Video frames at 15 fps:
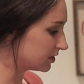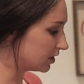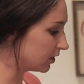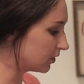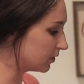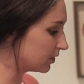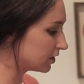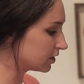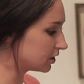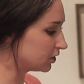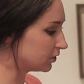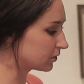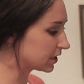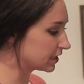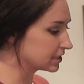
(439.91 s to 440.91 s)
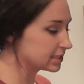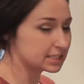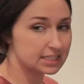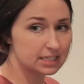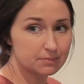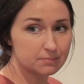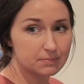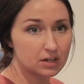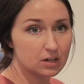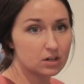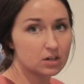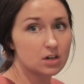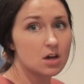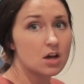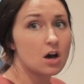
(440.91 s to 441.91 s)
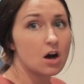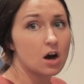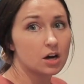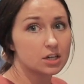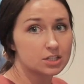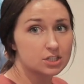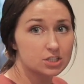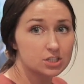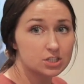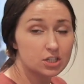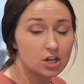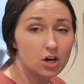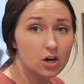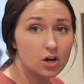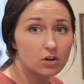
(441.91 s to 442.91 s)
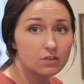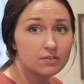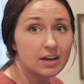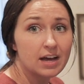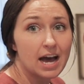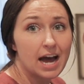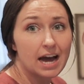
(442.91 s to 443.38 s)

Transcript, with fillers: So you can steam milk on your stove.